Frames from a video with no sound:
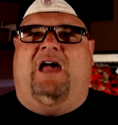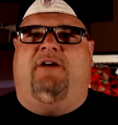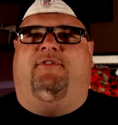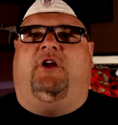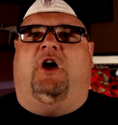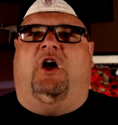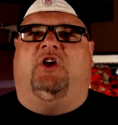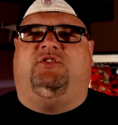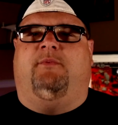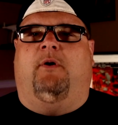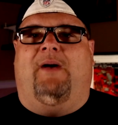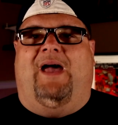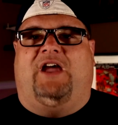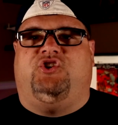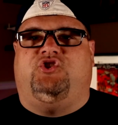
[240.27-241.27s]
have an
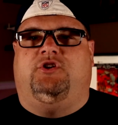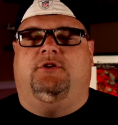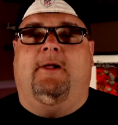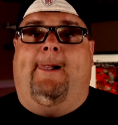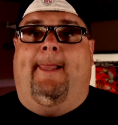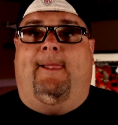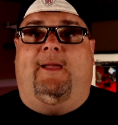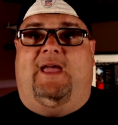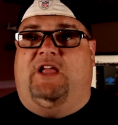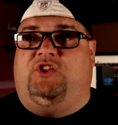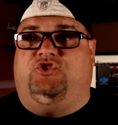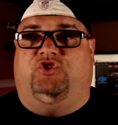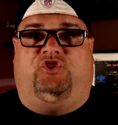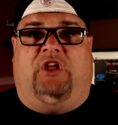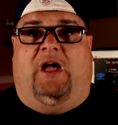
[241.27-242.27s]
Osmo Action. It
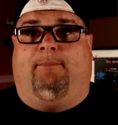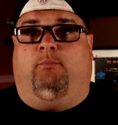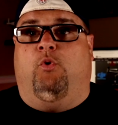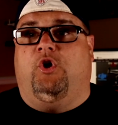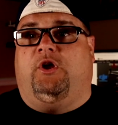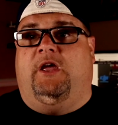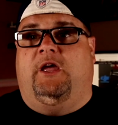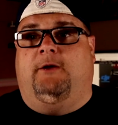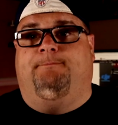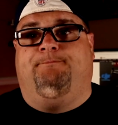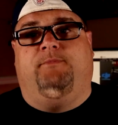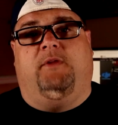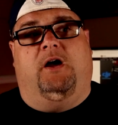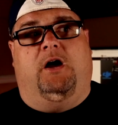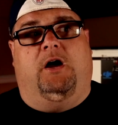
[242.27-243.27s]
just stopped working.
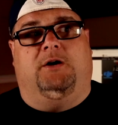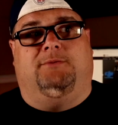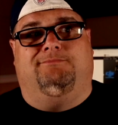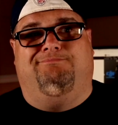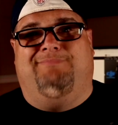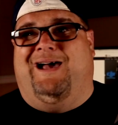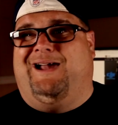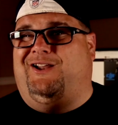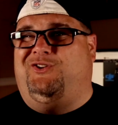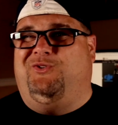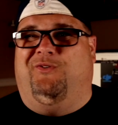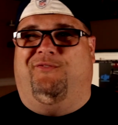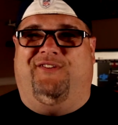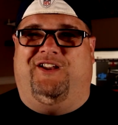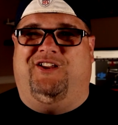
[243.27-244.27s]
I'm not going to do
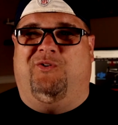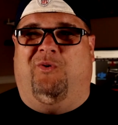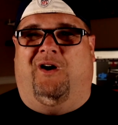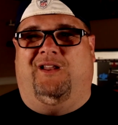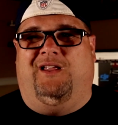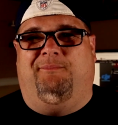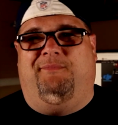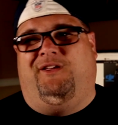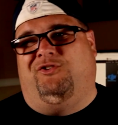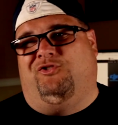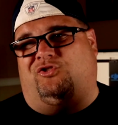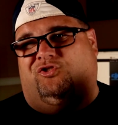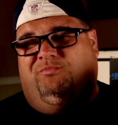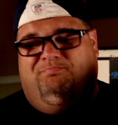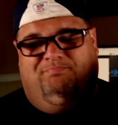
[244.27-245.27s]
a video on it because
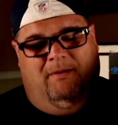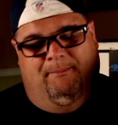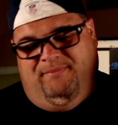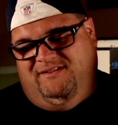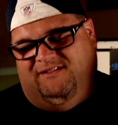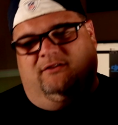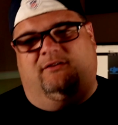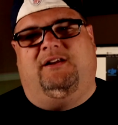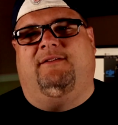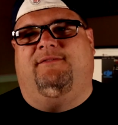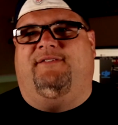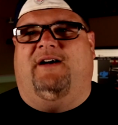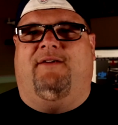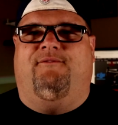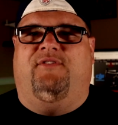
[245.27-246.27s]
there's a bazillion and
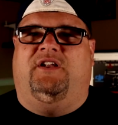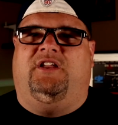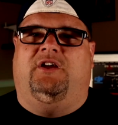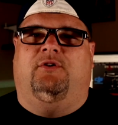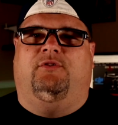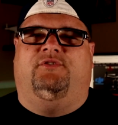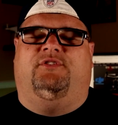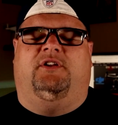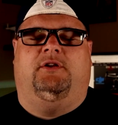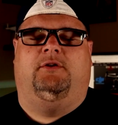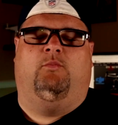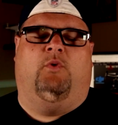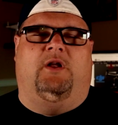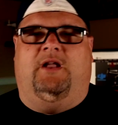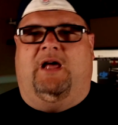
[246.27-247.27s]
5 videos
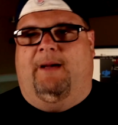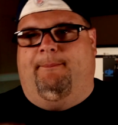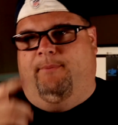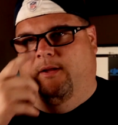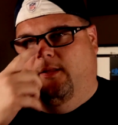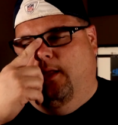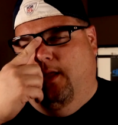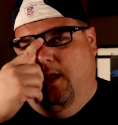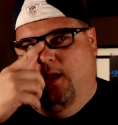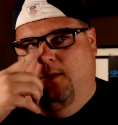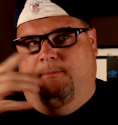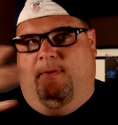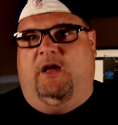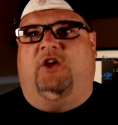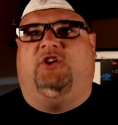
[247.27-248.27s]
and whatnot, but
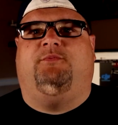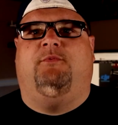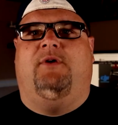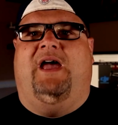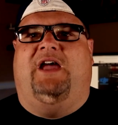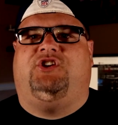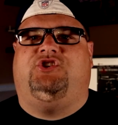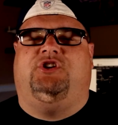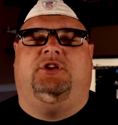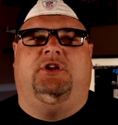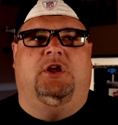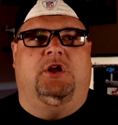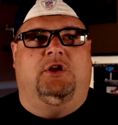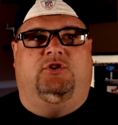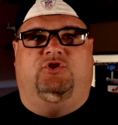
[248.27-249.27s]
my Osmo
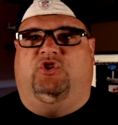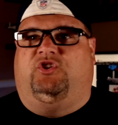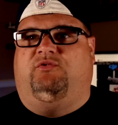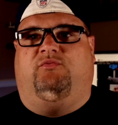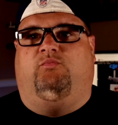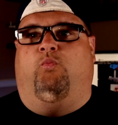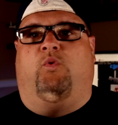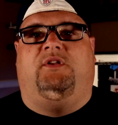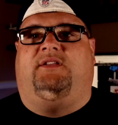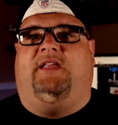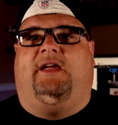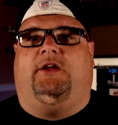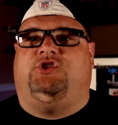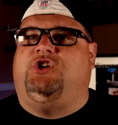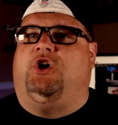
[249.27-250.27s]
Action just wouldn't
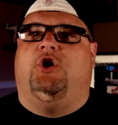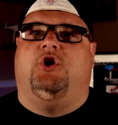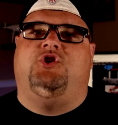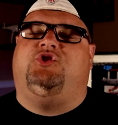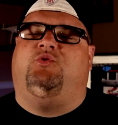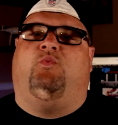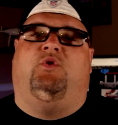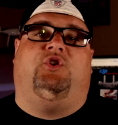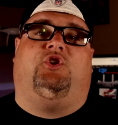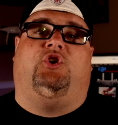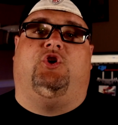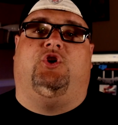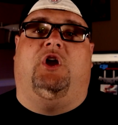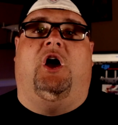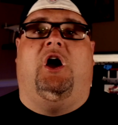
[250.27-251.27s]
take a charge, it wouldn't
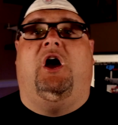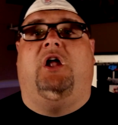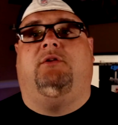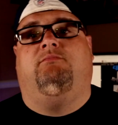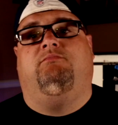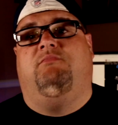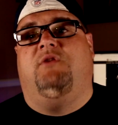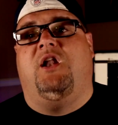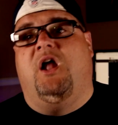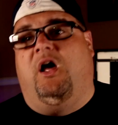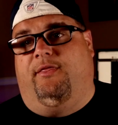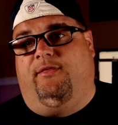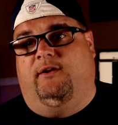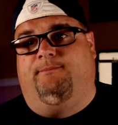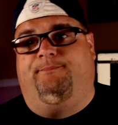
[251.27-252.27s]
turn on,
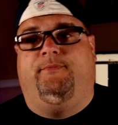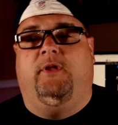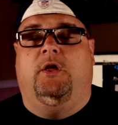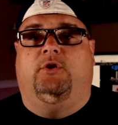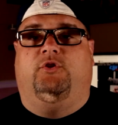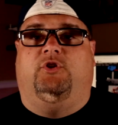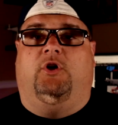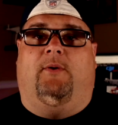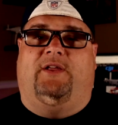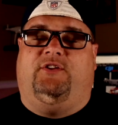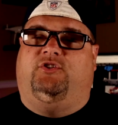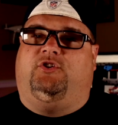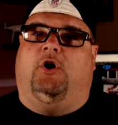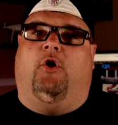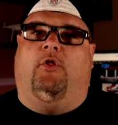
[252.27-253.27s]
nothing. So I
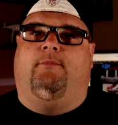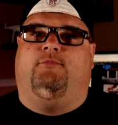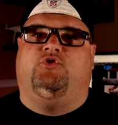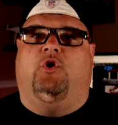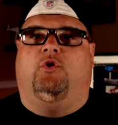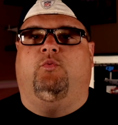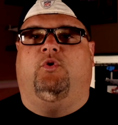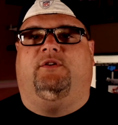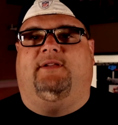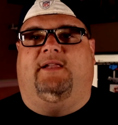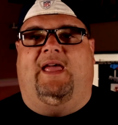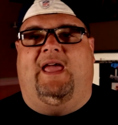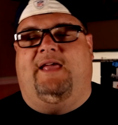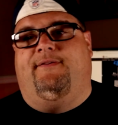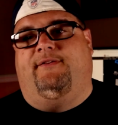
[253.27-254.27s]
just called up DroneWorks, said,
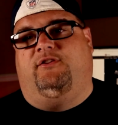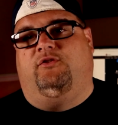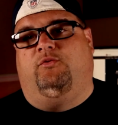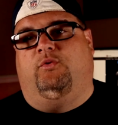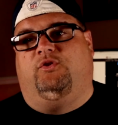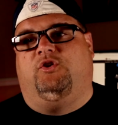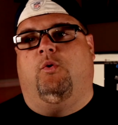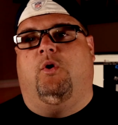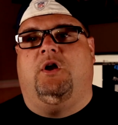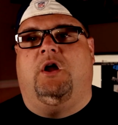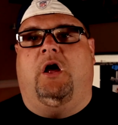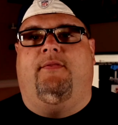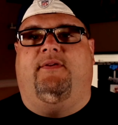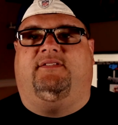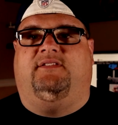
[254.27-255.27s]
hey, this is what's going
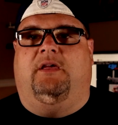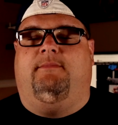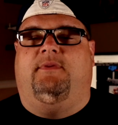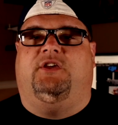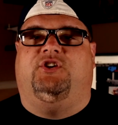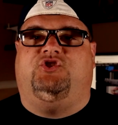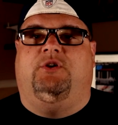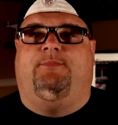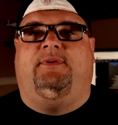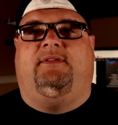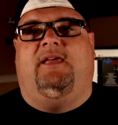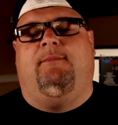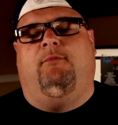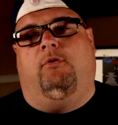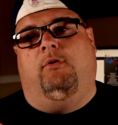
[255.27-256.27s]
on. They sent me a shipping
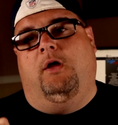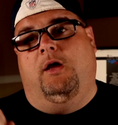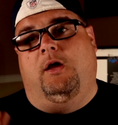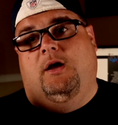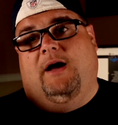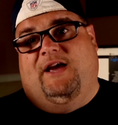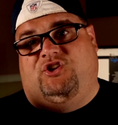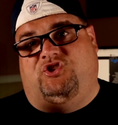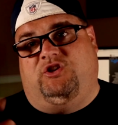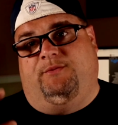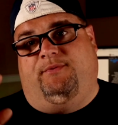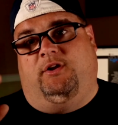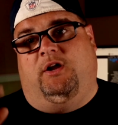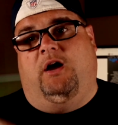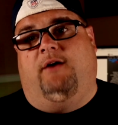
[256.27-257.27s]
label. I
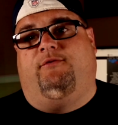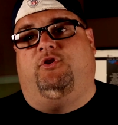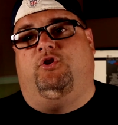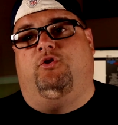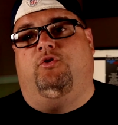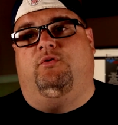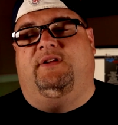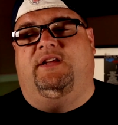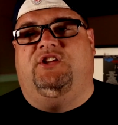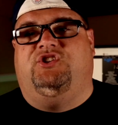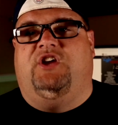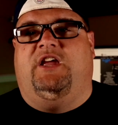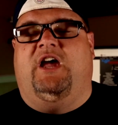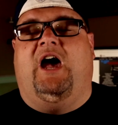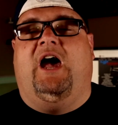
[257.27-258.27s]
shipped it off to
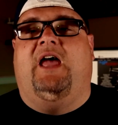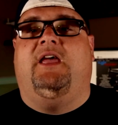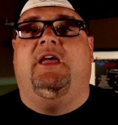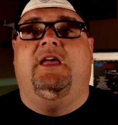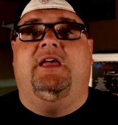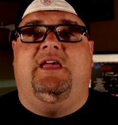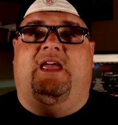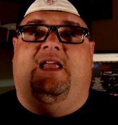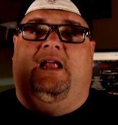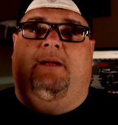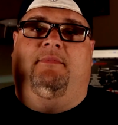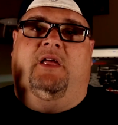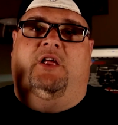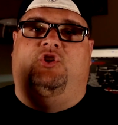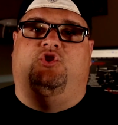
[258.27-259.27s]
DJI, and
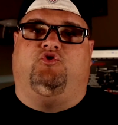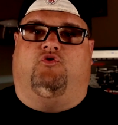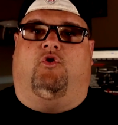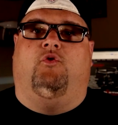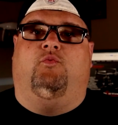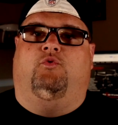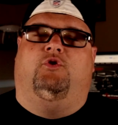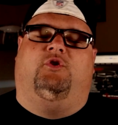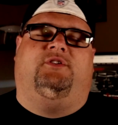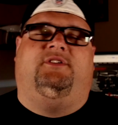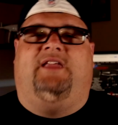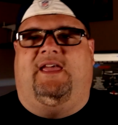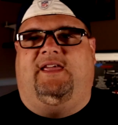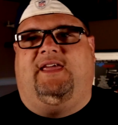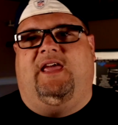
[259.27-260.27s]
I'm letting DroneWorks
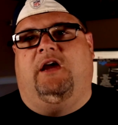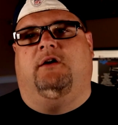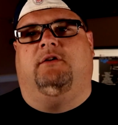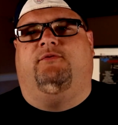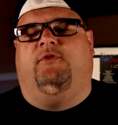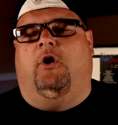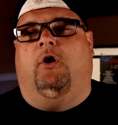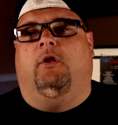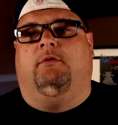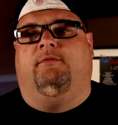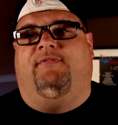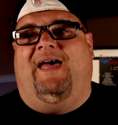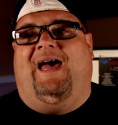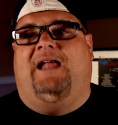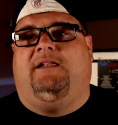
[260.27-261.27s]
take care of all of
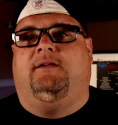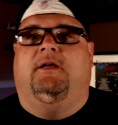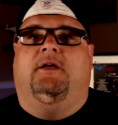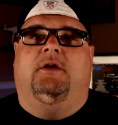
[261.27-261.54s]
that